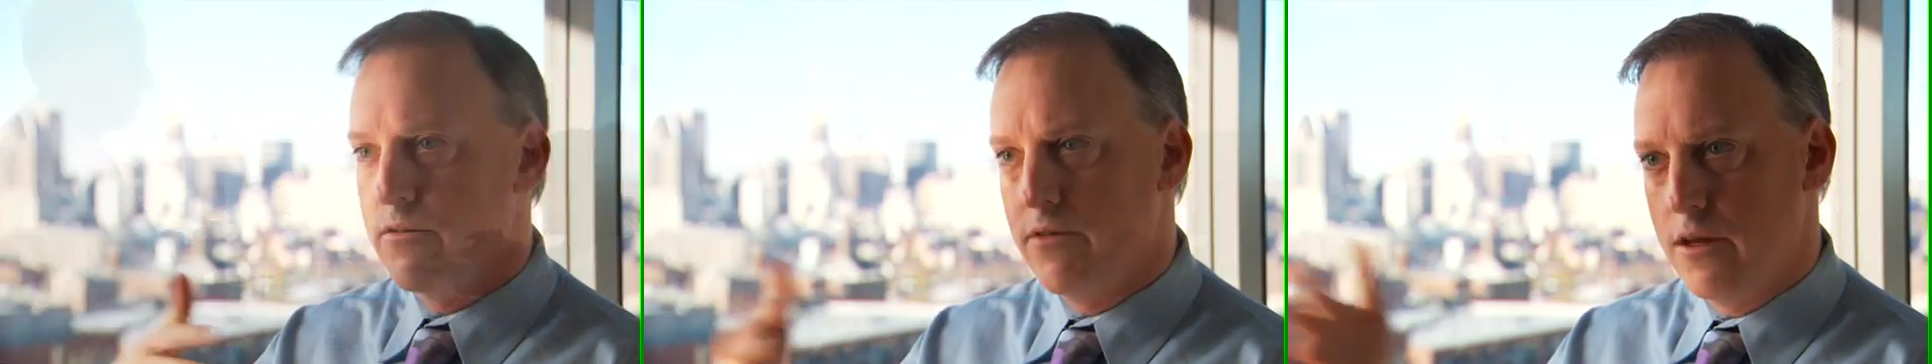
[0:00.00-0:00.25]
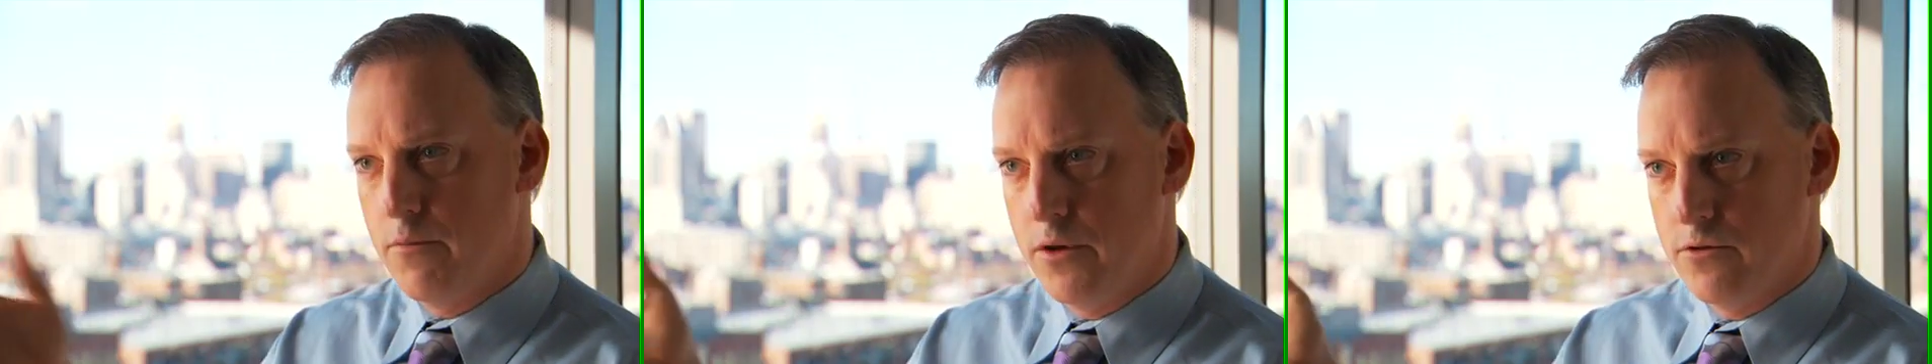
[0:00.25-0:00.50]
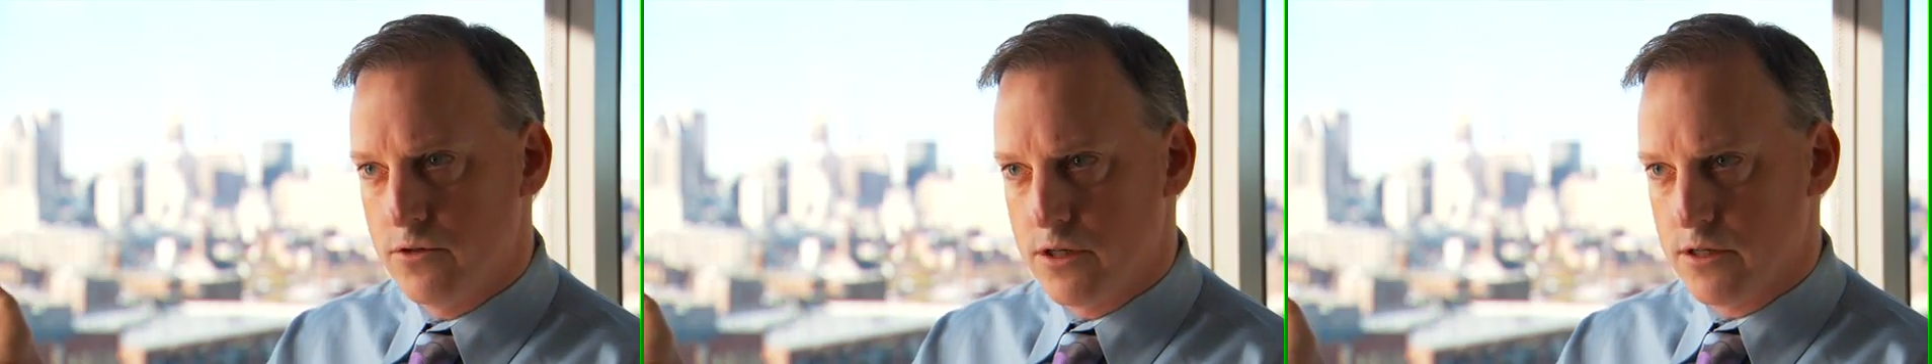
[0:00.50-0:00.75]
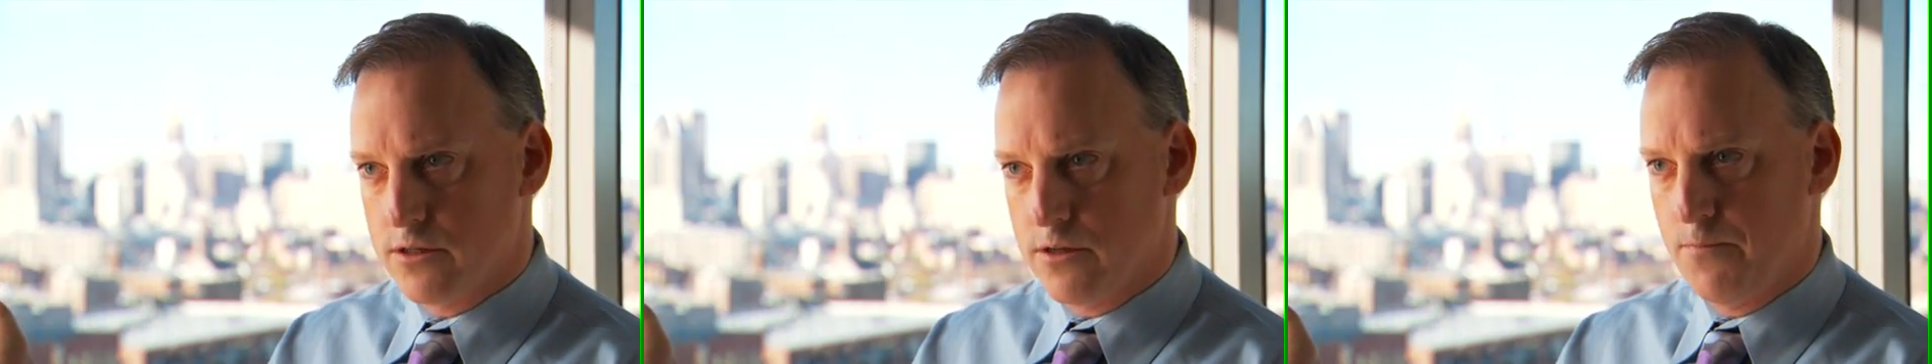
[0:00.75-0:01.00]
of the immune
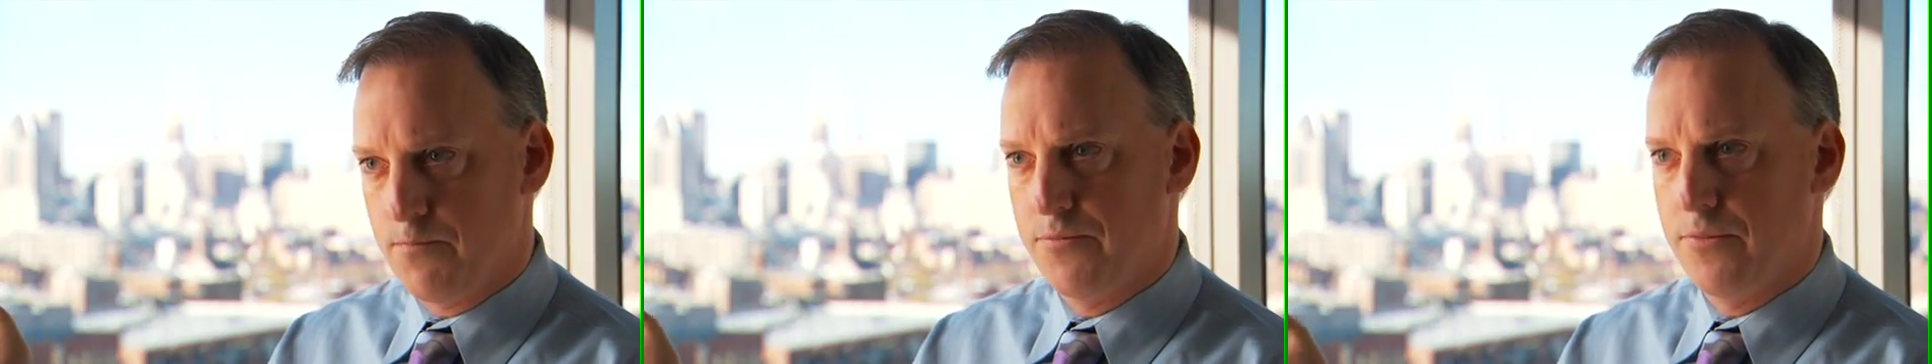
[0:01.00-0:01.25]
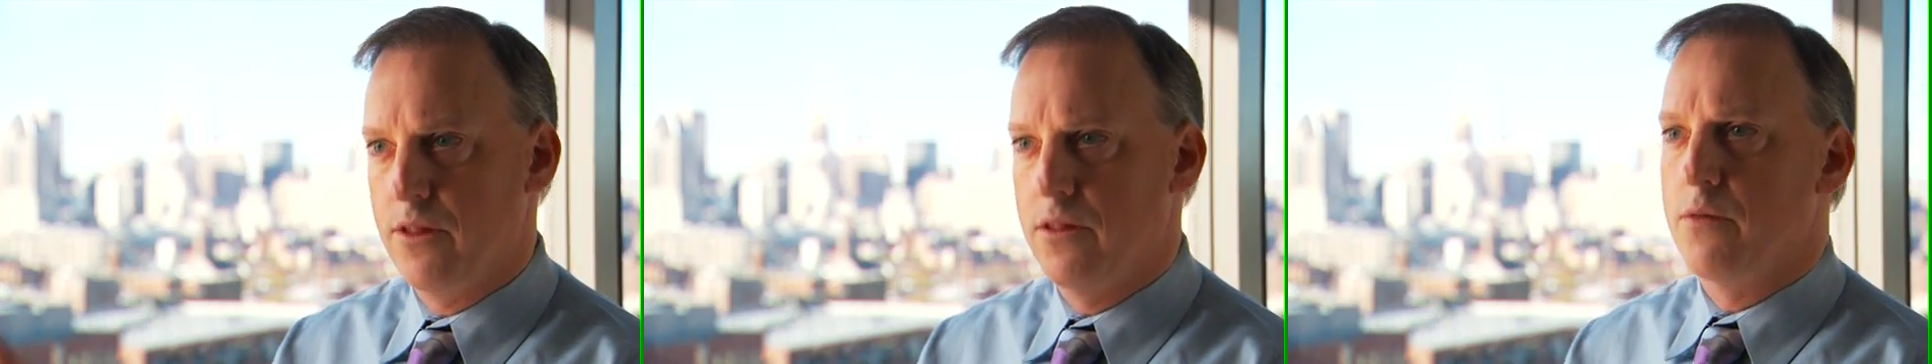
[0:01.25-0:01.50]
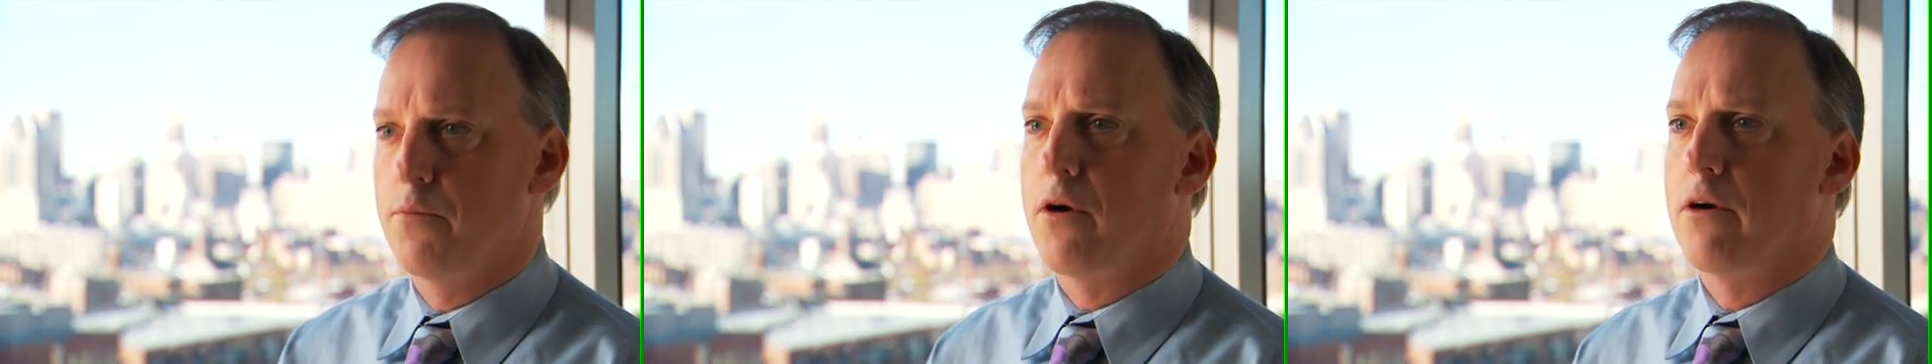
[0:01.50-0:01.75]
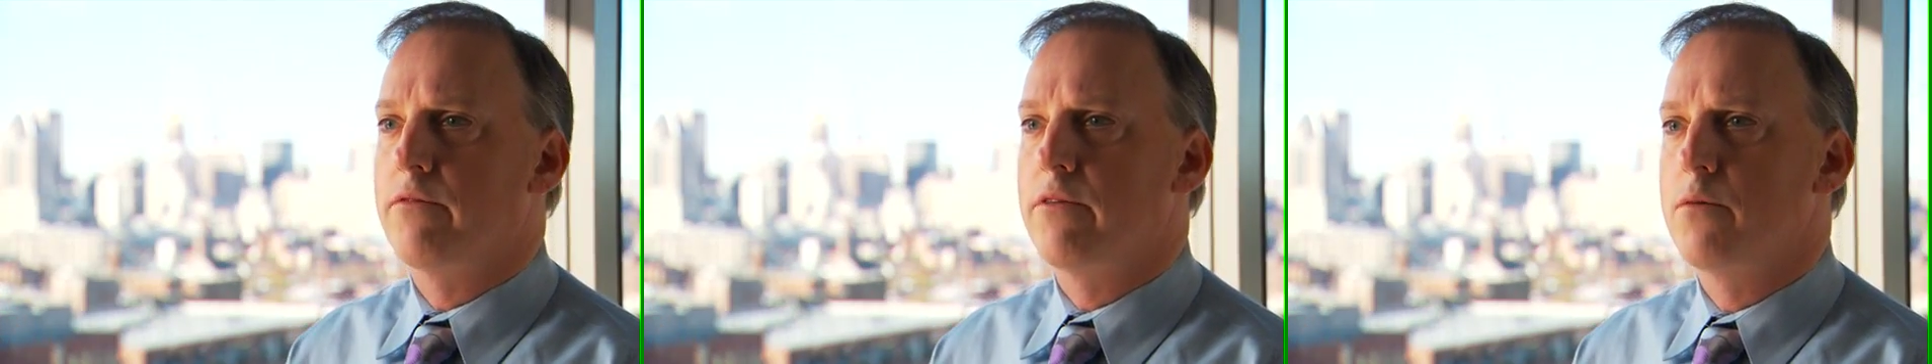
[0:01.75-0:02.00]
system, the
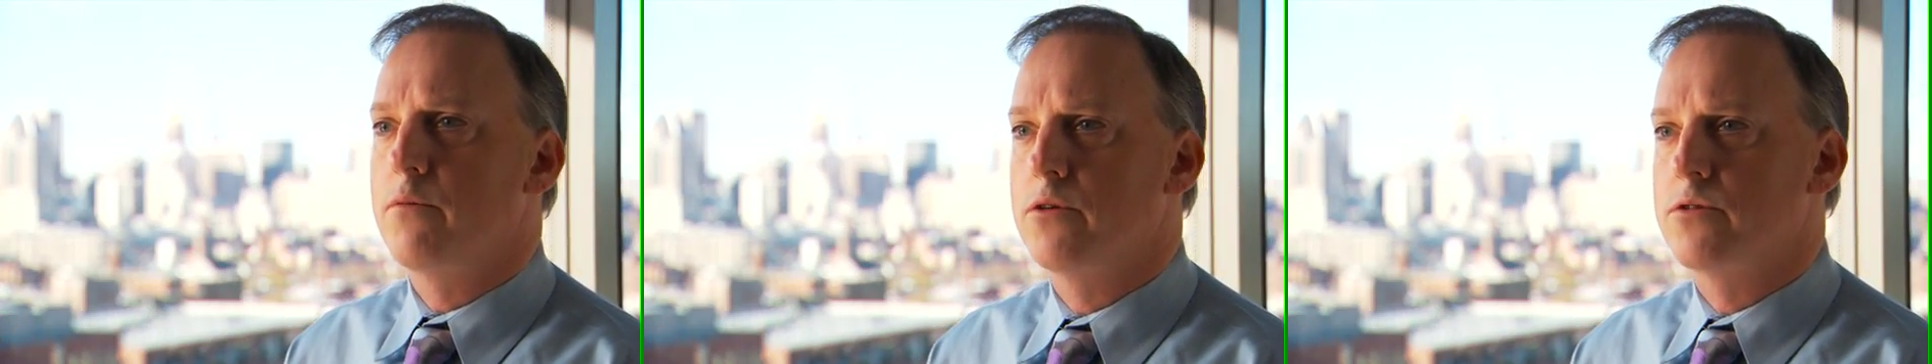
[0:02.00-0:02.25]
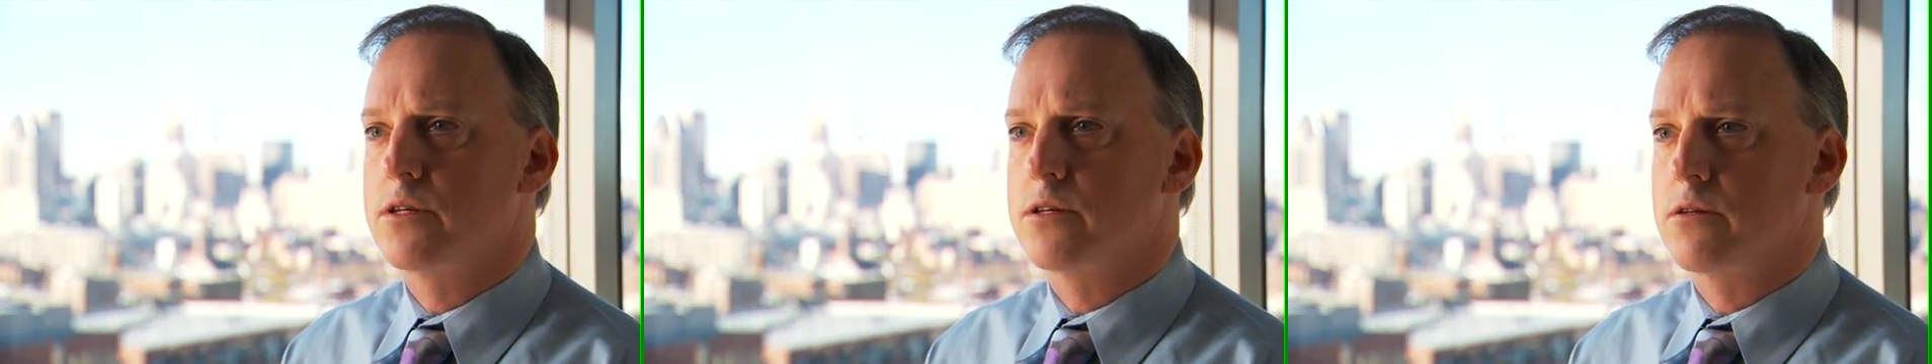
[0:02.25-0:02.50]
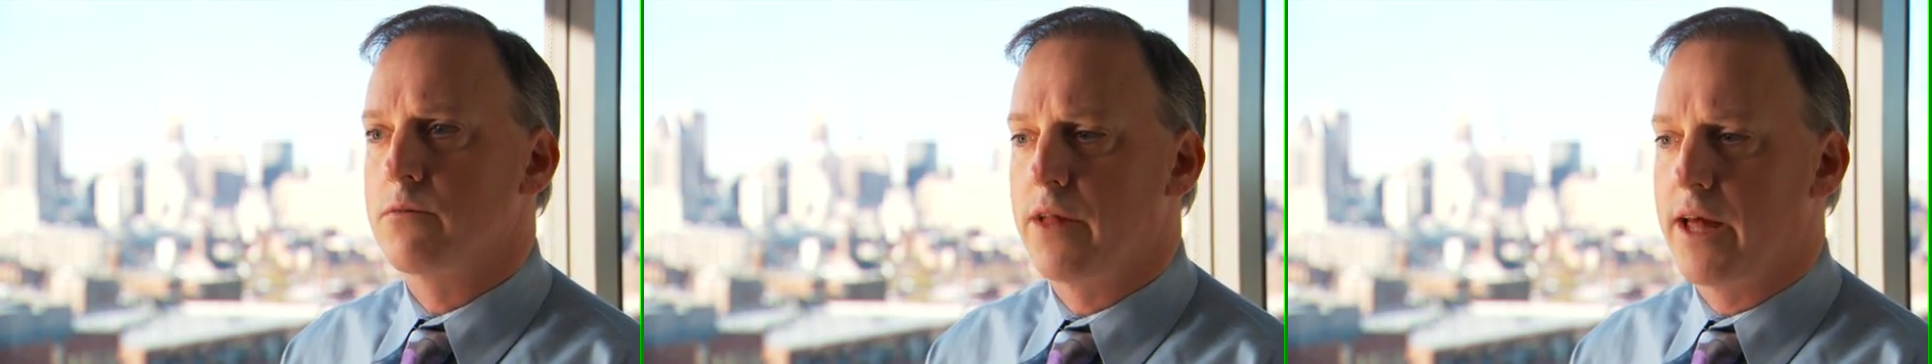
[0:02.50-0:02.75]
part of the immune system